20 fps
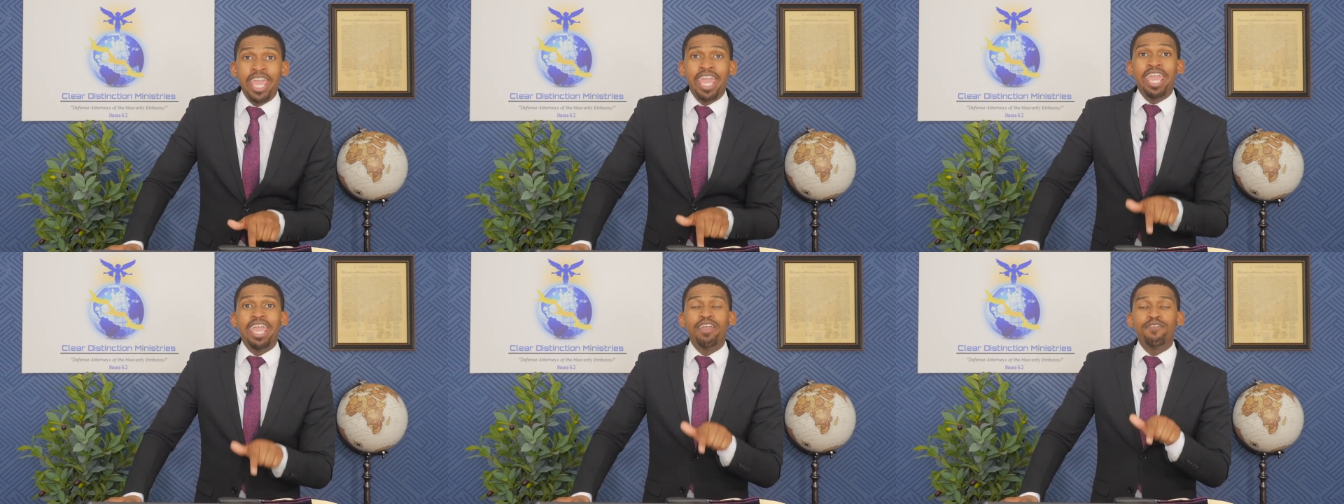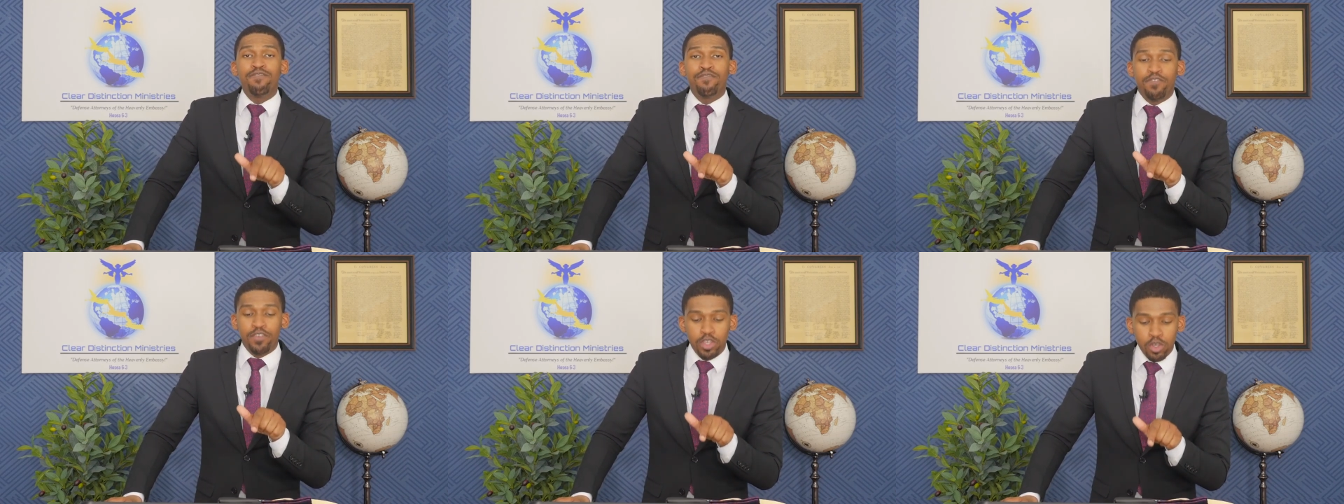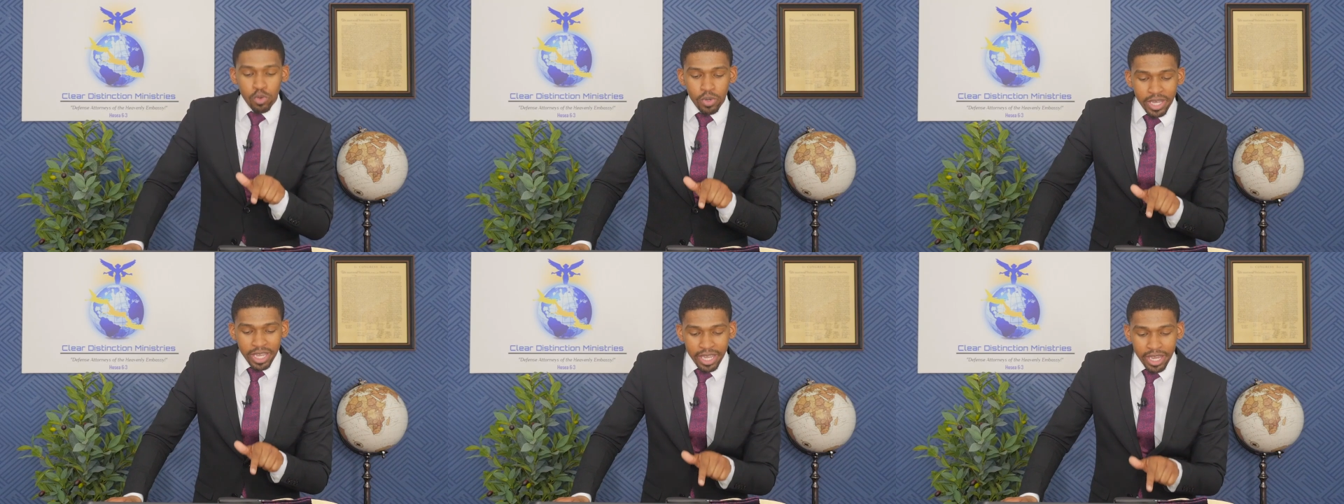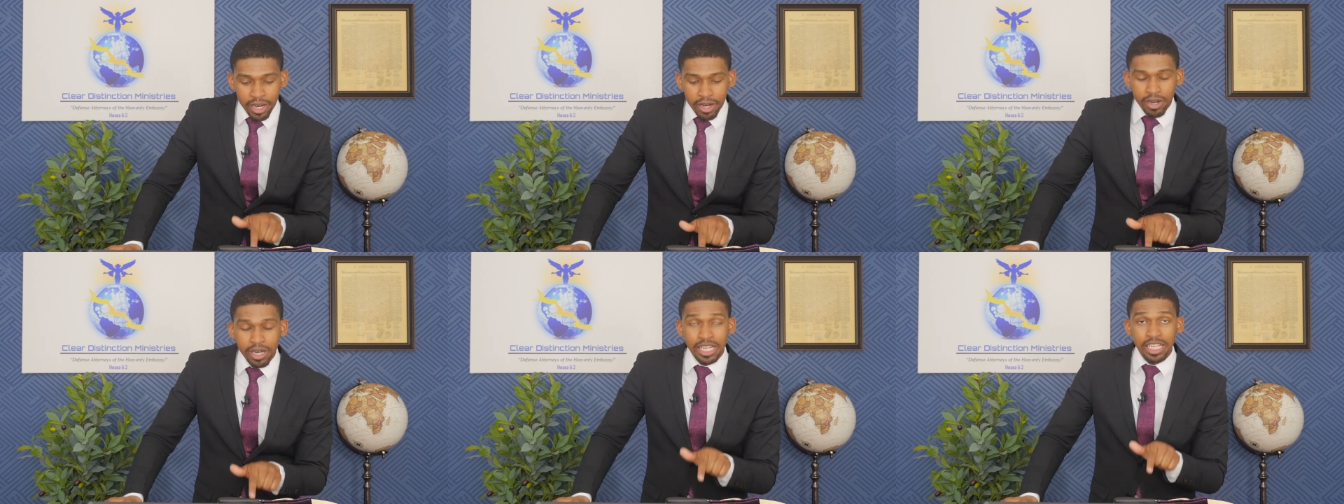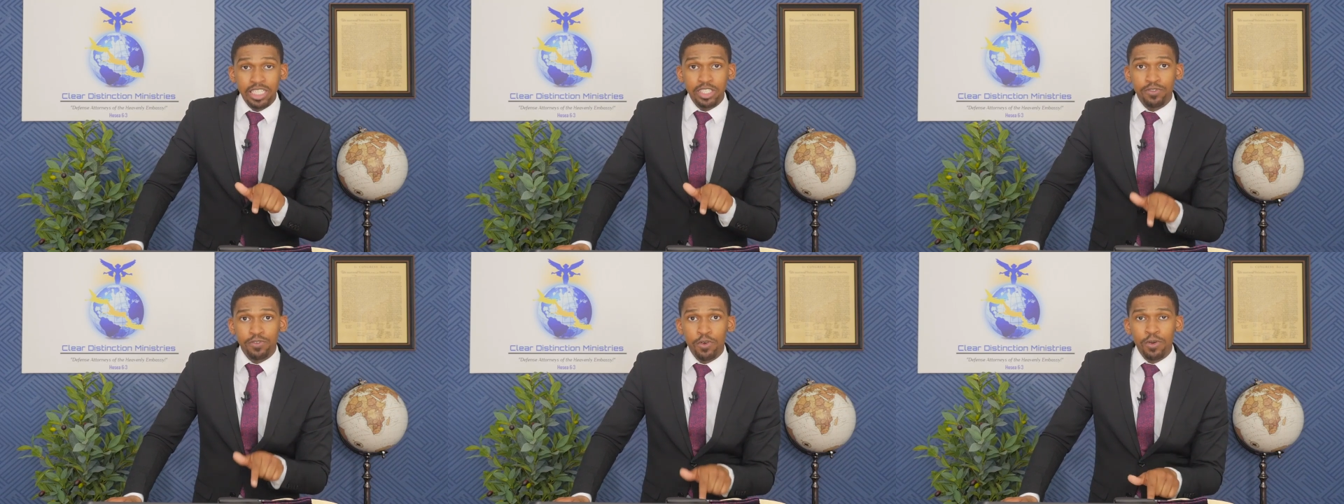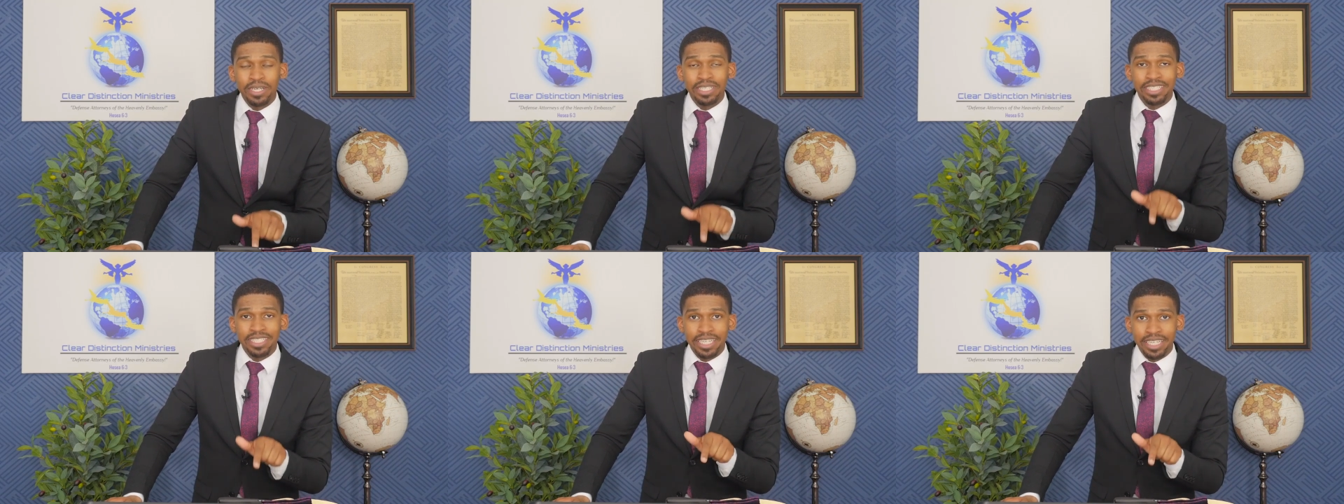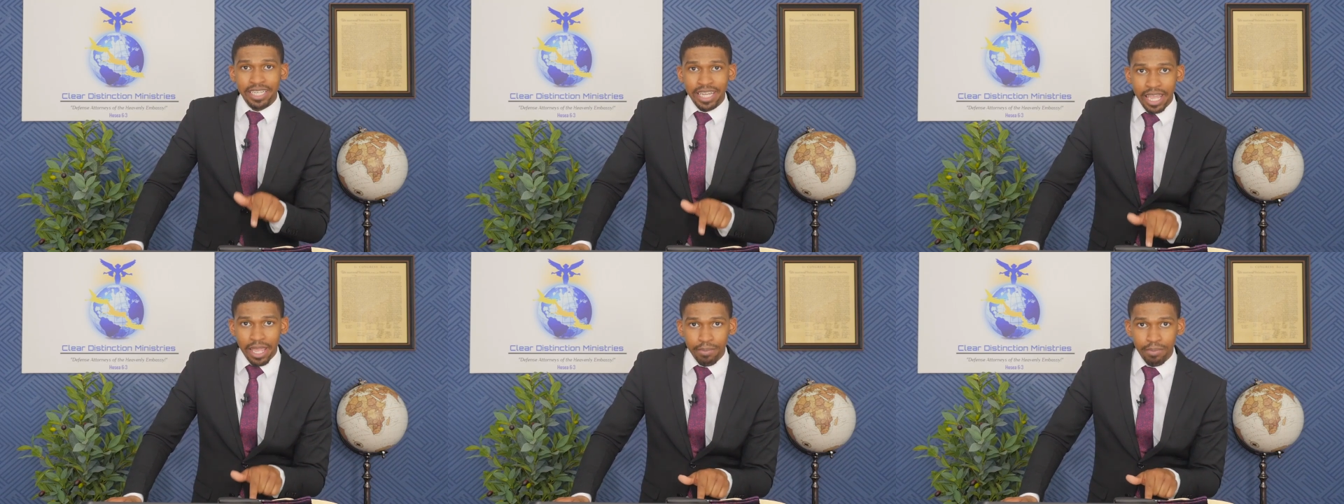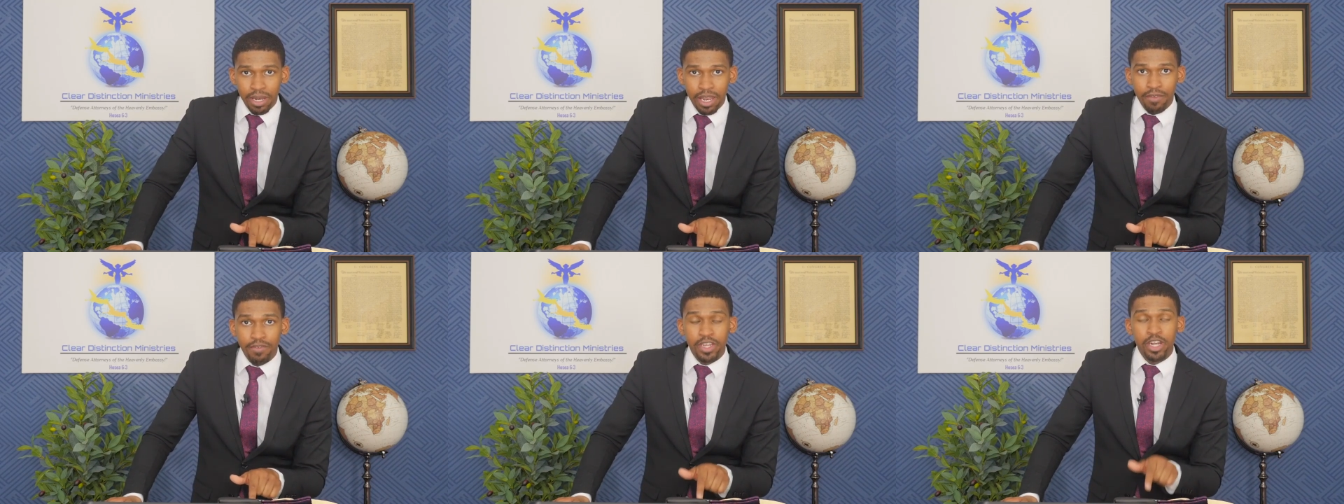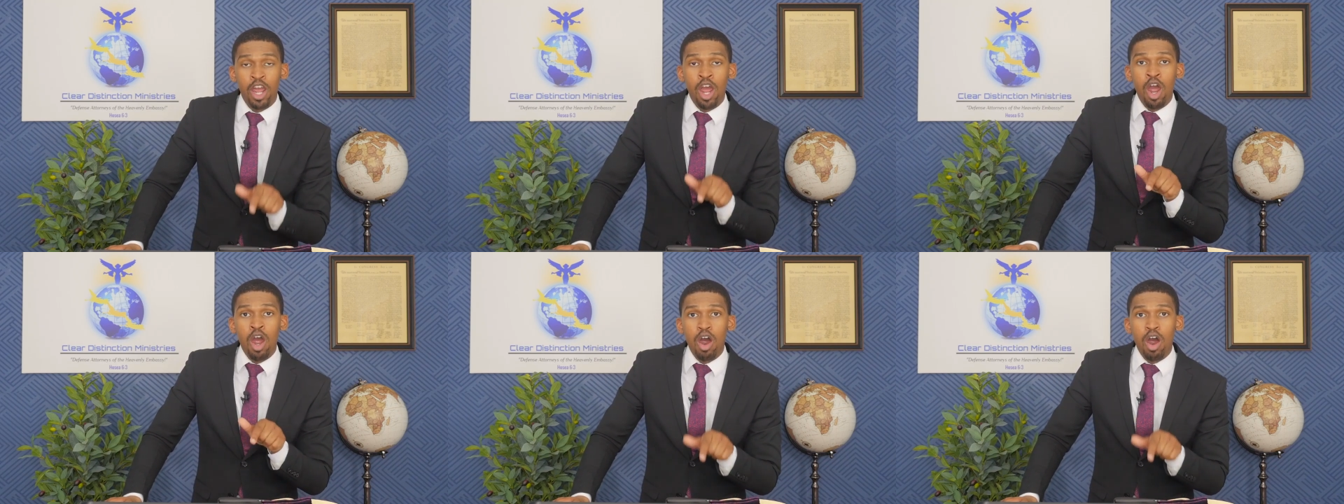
If you hear his voice today, beloved,